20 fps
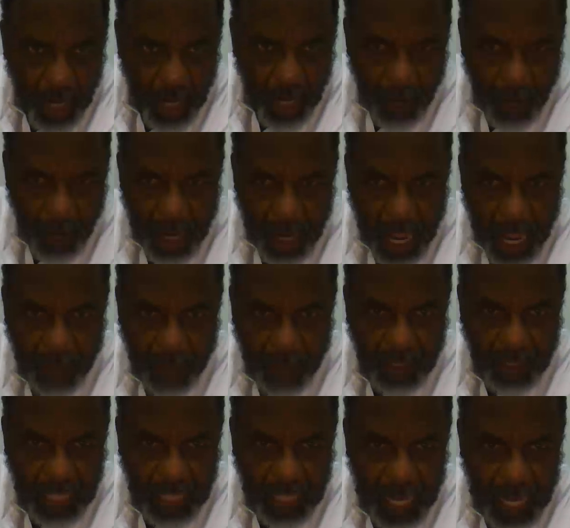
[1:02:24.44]
we have
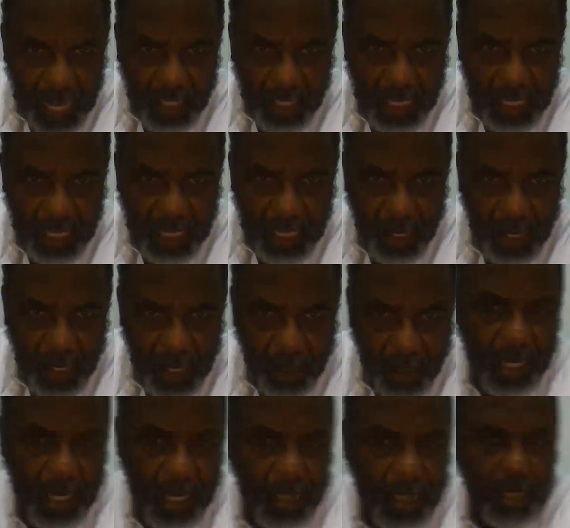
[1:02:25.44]
Yashaya telling them, Think
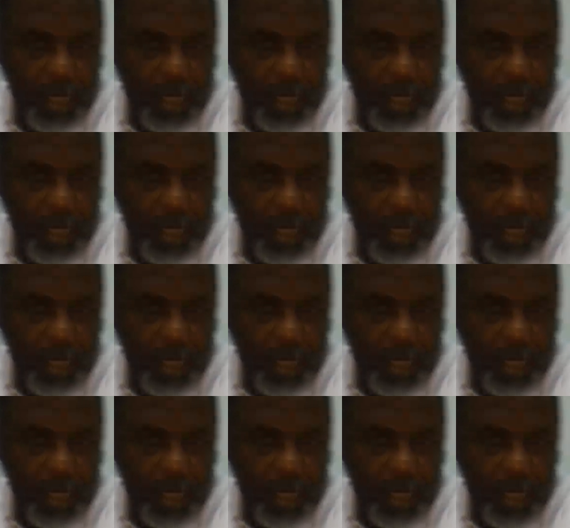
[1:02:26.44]
not come to